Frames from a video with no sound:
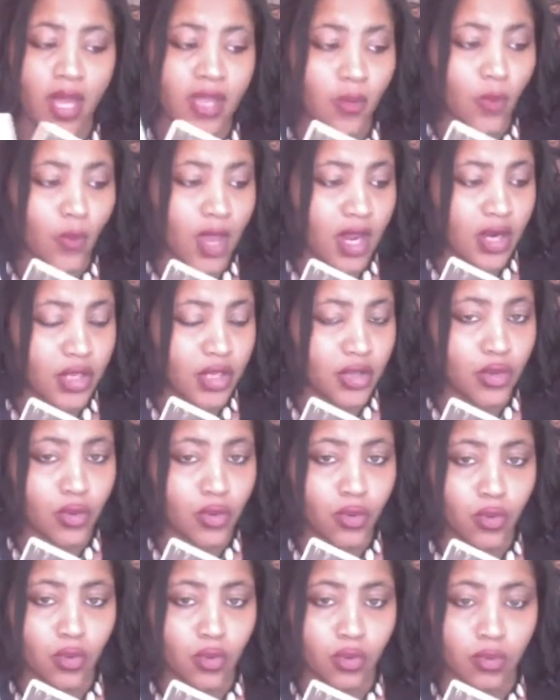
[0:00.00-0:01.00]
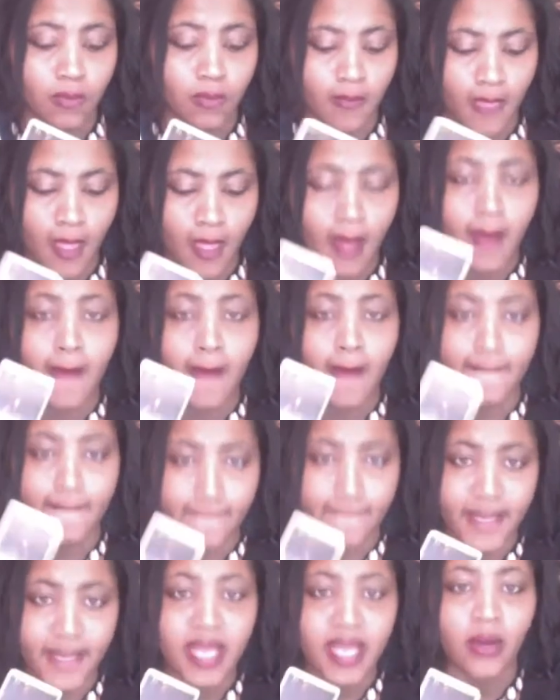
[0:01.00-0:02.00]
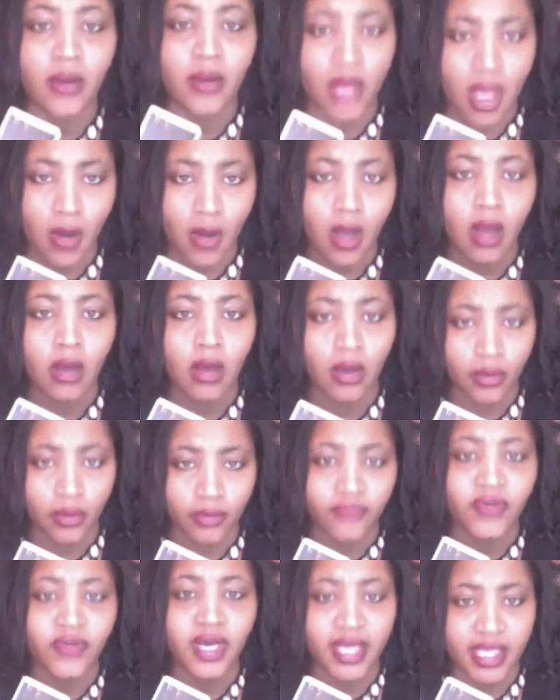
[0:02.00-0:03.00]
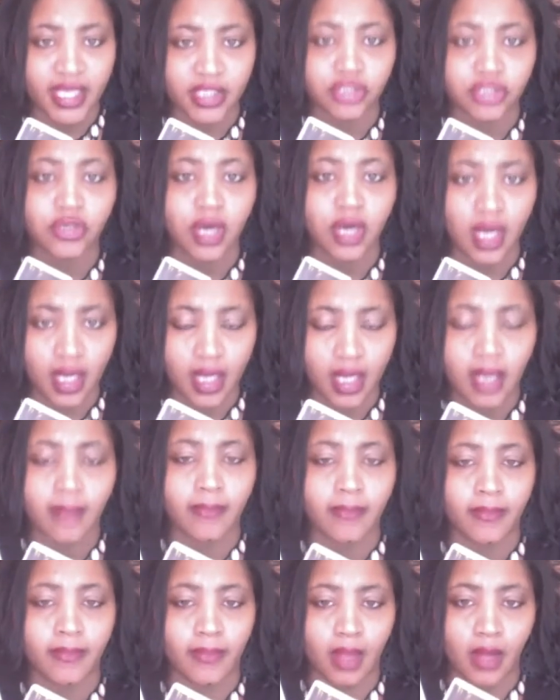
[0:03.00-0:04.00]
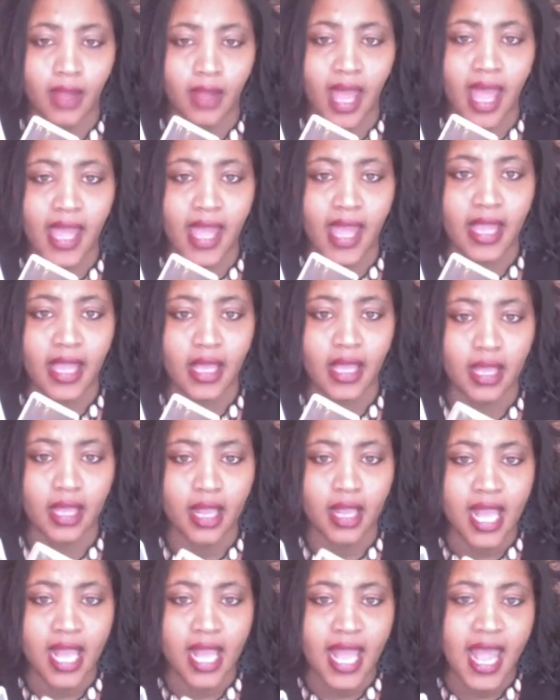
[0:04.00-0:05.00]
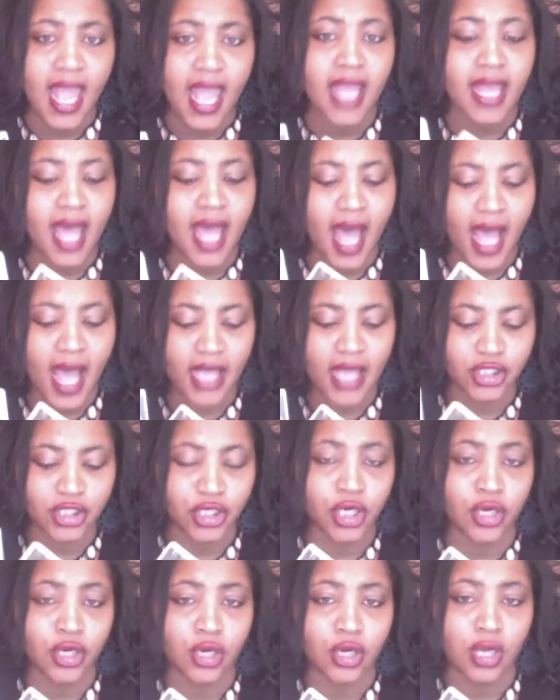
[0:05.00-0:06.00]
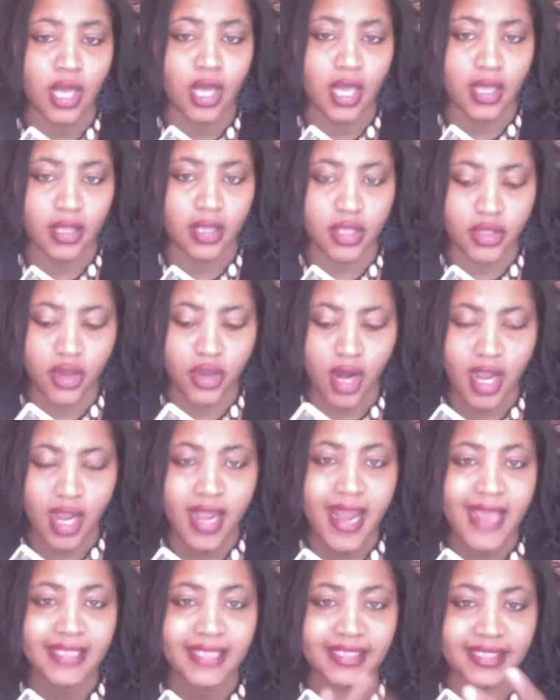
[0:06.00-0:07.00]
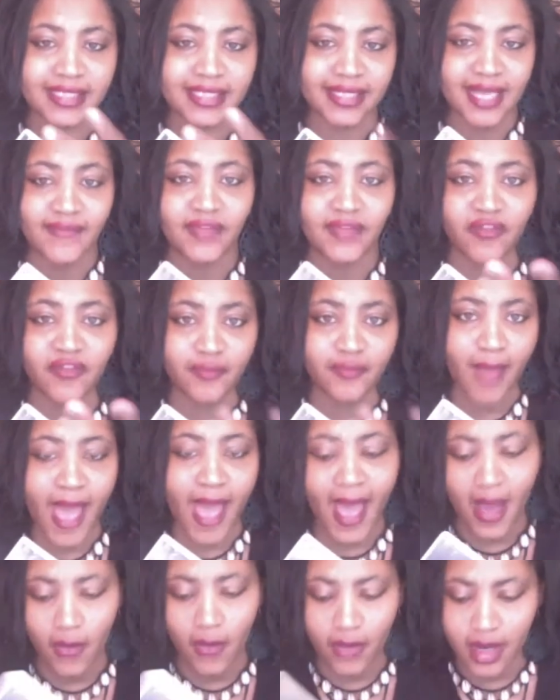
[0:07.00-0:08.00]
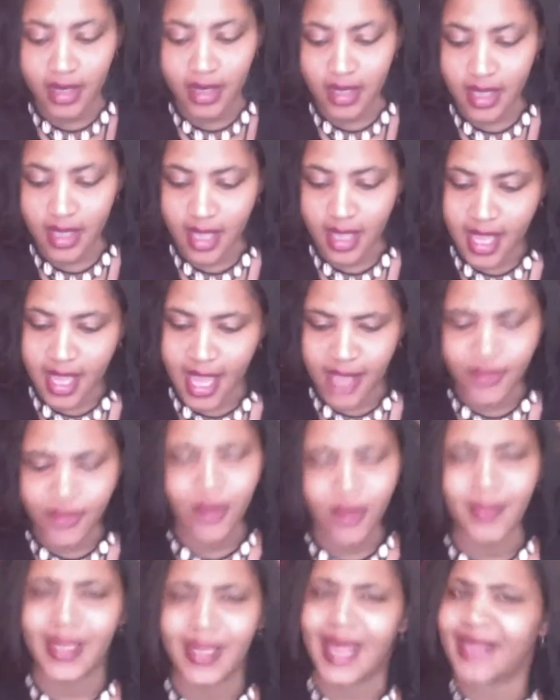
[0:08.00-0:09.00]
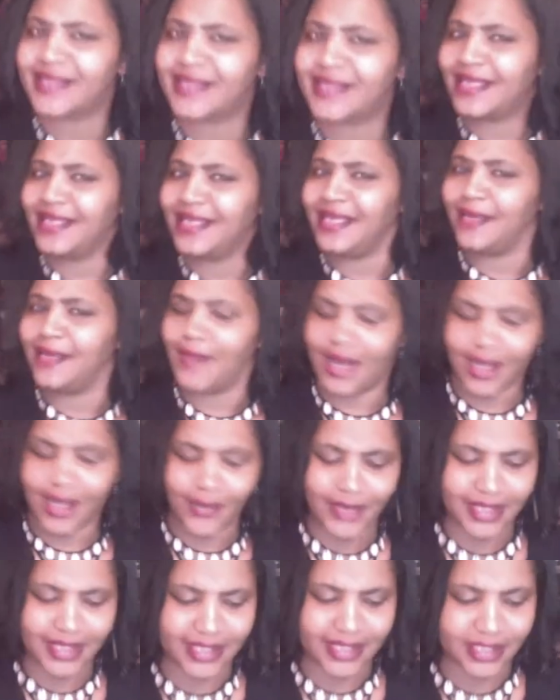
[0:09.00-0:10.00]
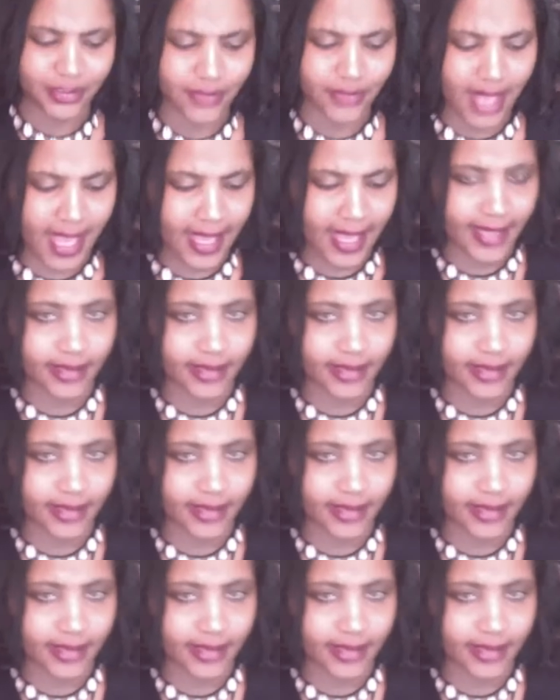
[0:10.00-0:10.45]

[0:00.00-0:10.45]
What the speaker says: where you beat on your own fucking drum, okay? And conjure your next level of power. And you're going to be like, damn, I could really do that.